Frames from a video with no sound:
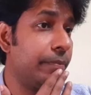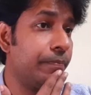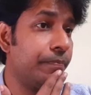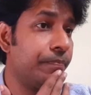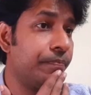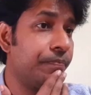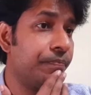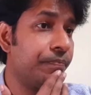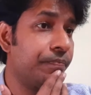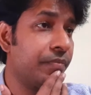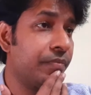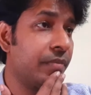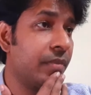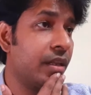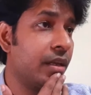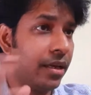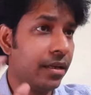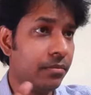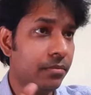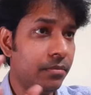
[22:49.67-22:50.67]
And
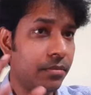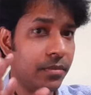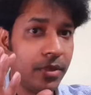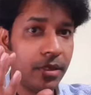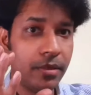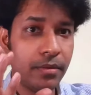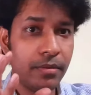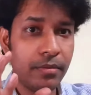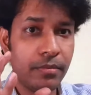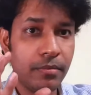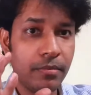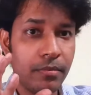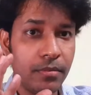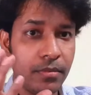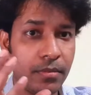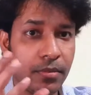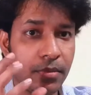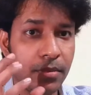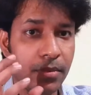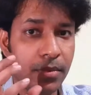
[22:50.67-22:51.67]

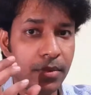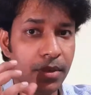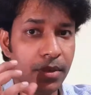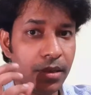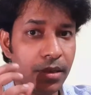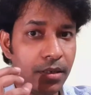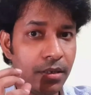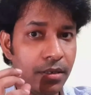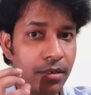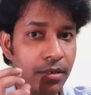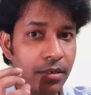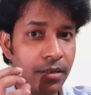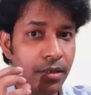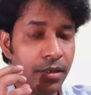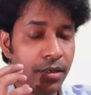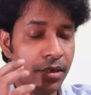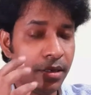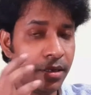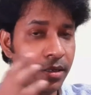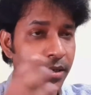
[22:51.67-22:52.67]
the
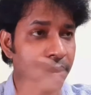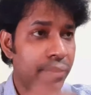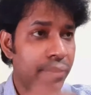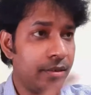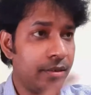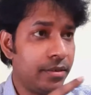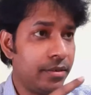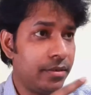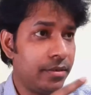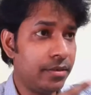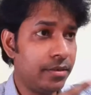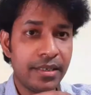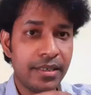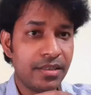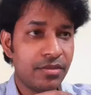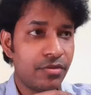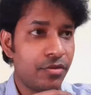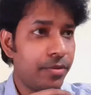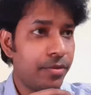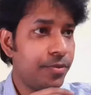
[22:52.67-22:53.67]
links will be in the
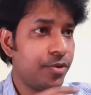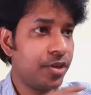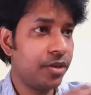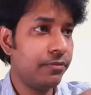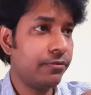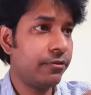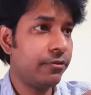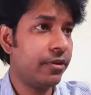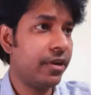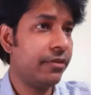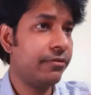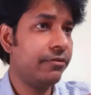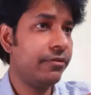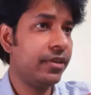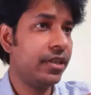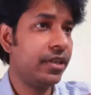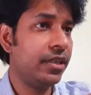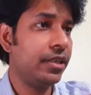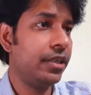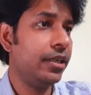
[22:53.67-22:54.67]
description for Affinity
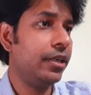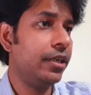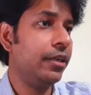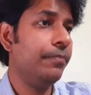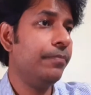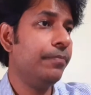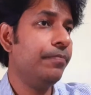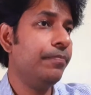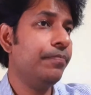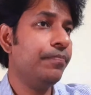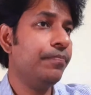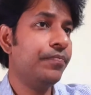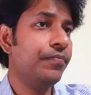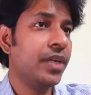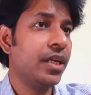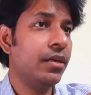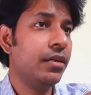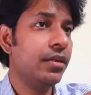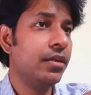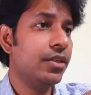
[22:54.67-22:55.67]

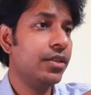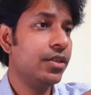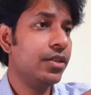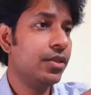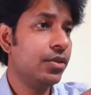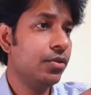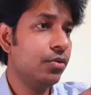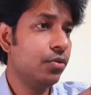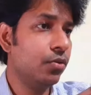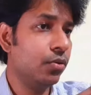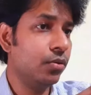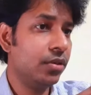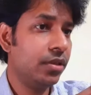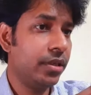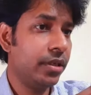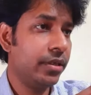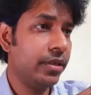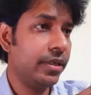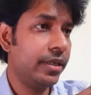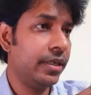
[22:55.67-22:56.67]
suite in this
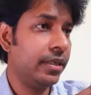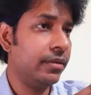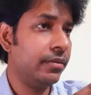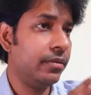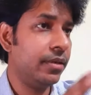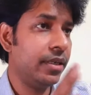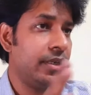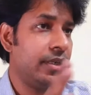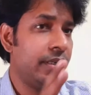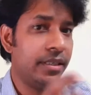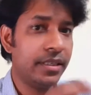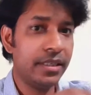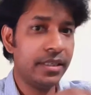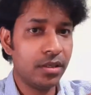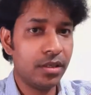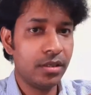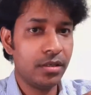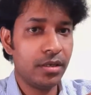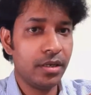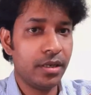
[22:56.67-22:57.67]
live video. Once
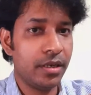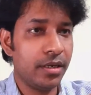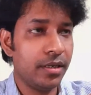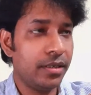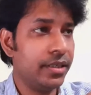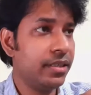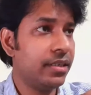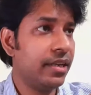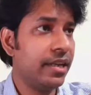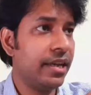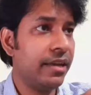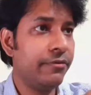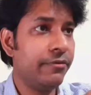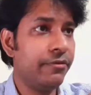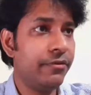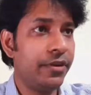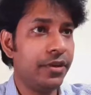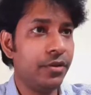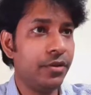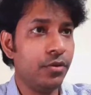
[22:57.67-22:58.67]
this live
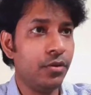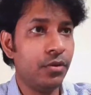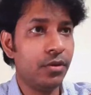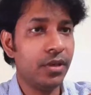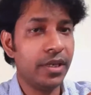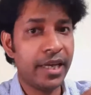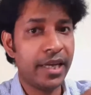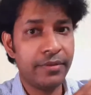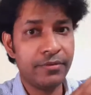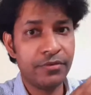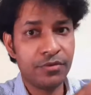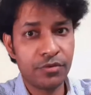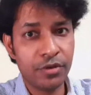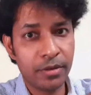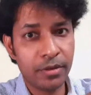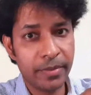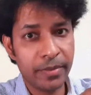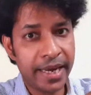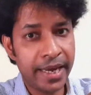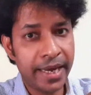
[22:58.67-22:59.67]
stream
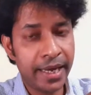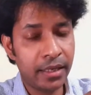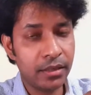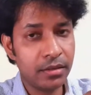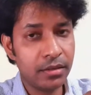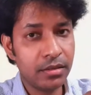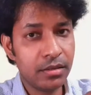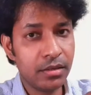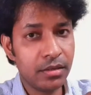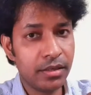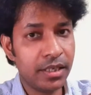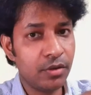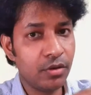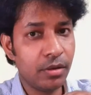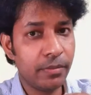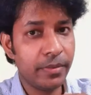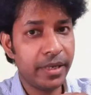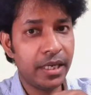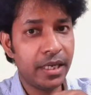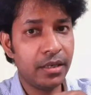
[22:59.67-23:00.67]
ends, it will be in the
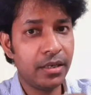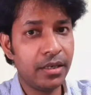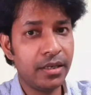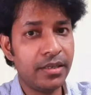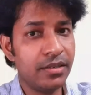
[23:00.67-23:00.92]
description of the